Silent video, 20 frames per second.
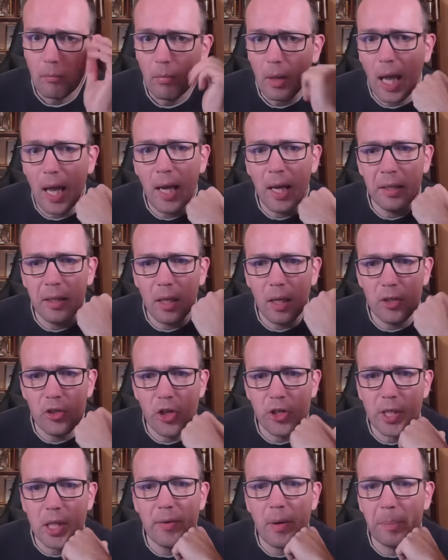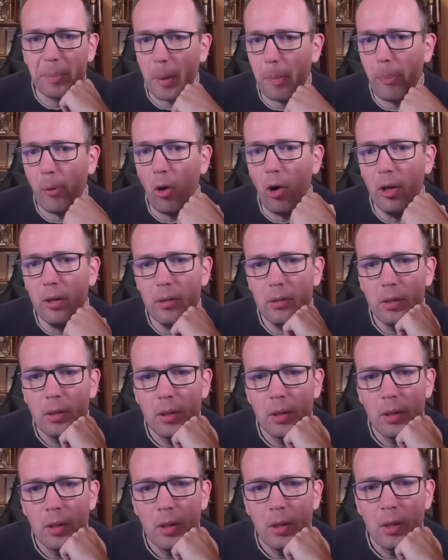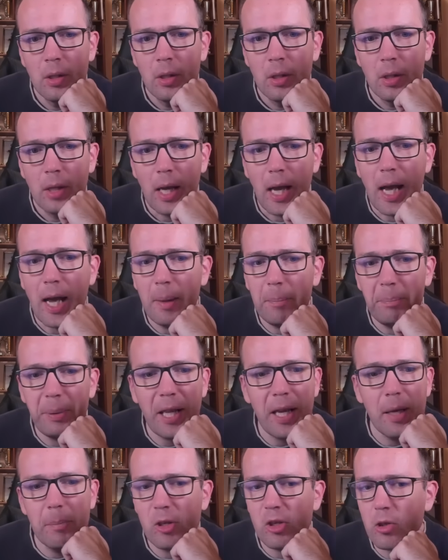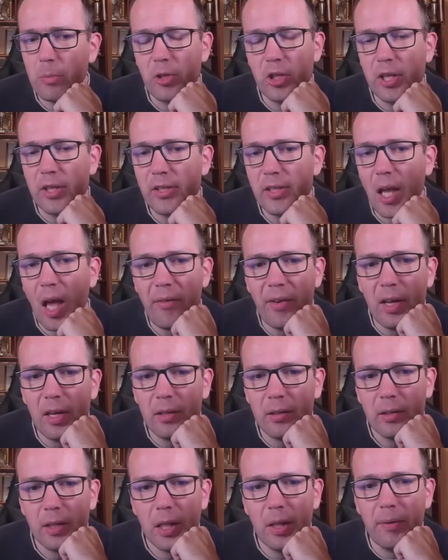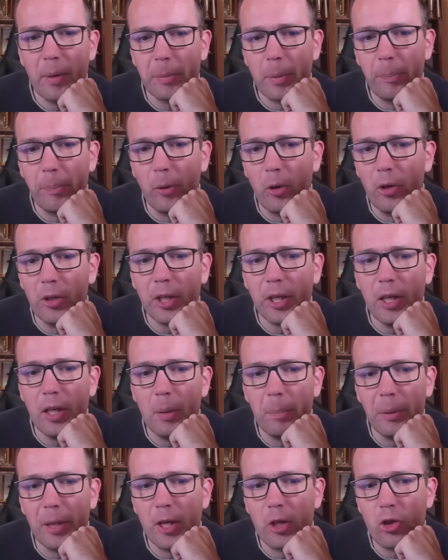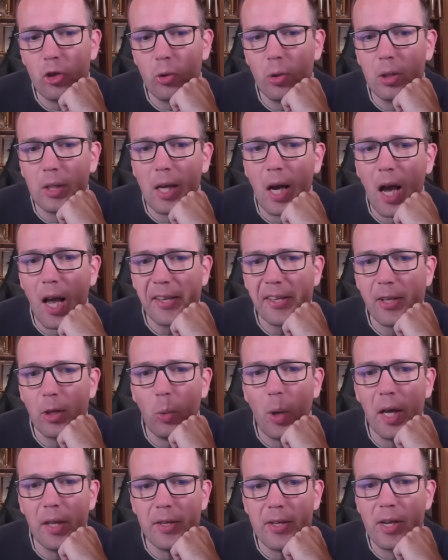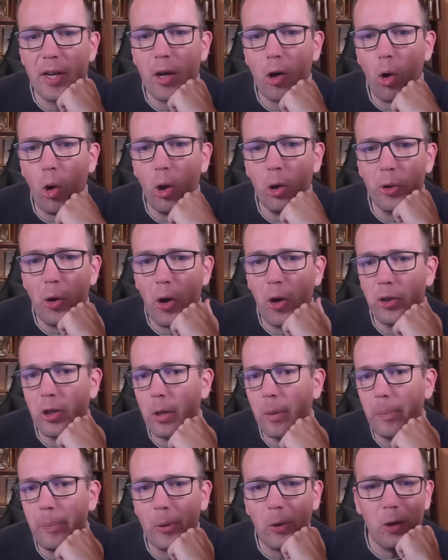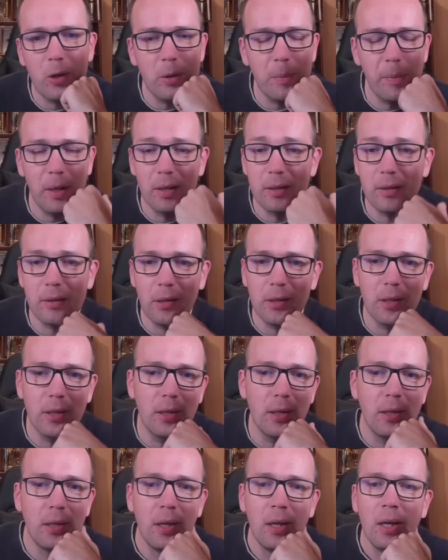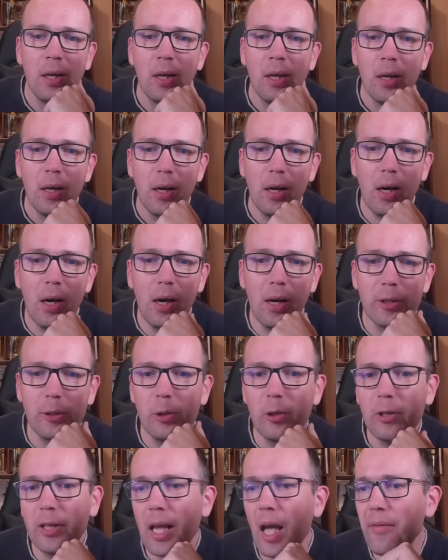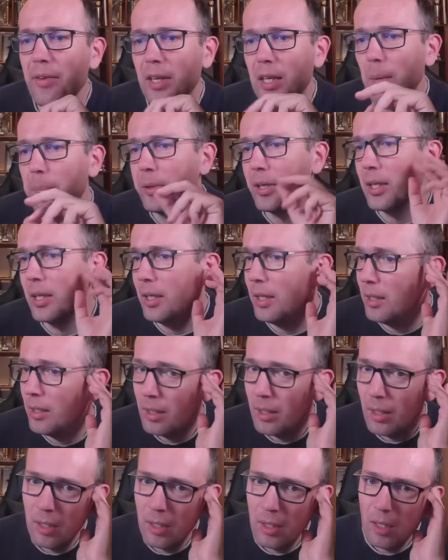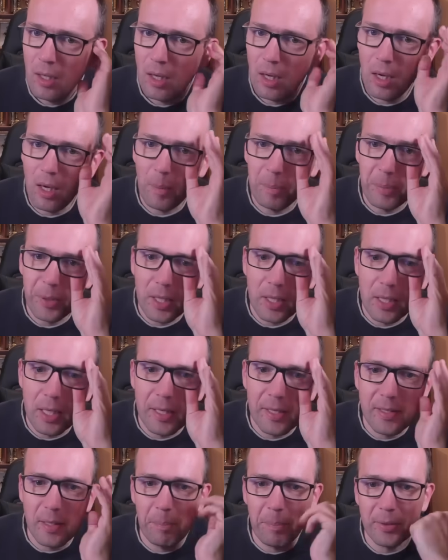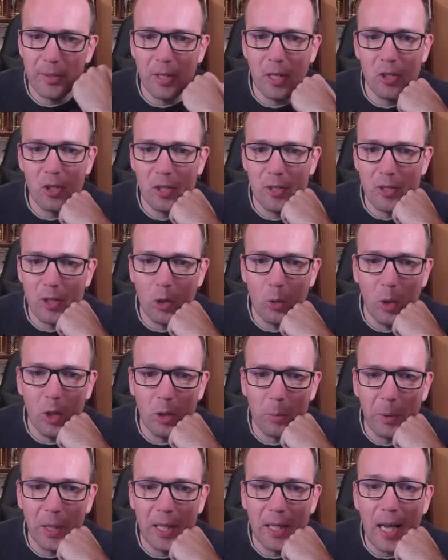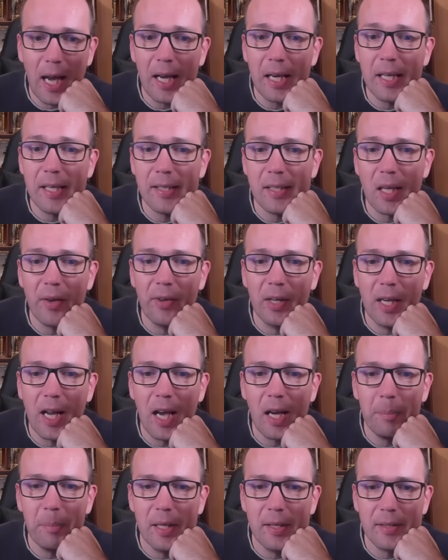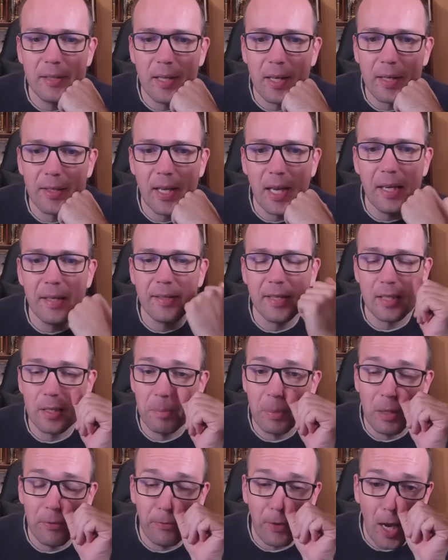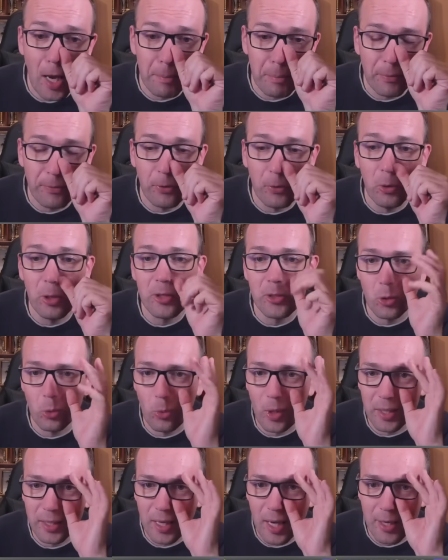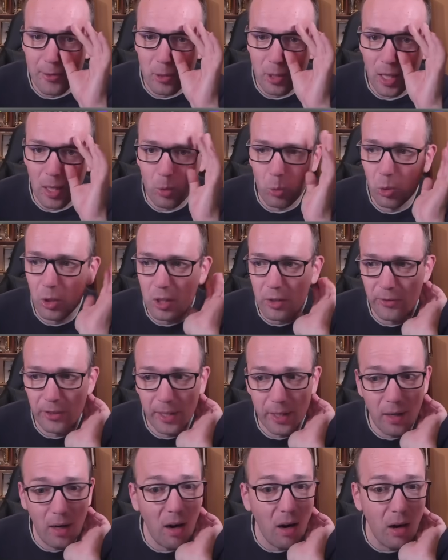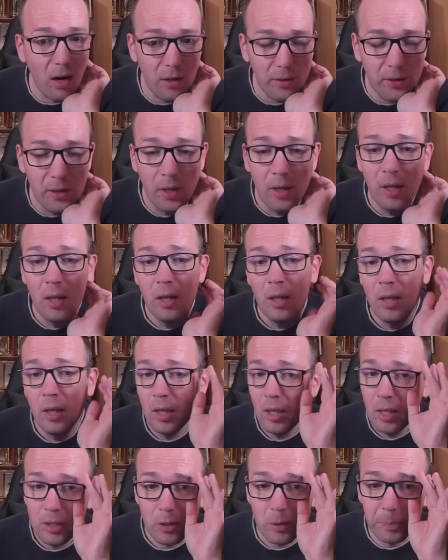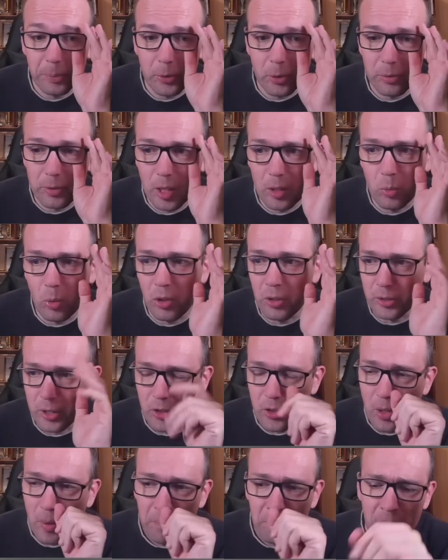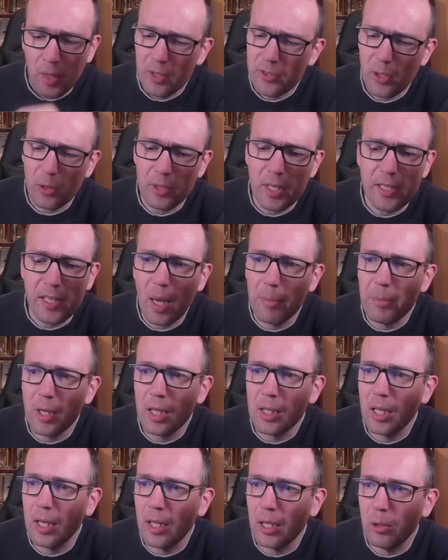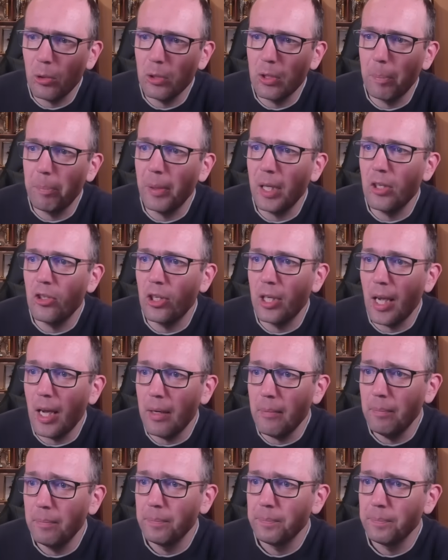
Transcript: and just give up the pawn and play bishop g7, give up the pawn here, play shoot castle. White's going to hold on to the pawn, but you're having a pretty decent possession. So you want to play knight e7, knight b6, a6, b5 before, so white has to like work very hard to prove the advantage. So this I'm not going to include the PGN.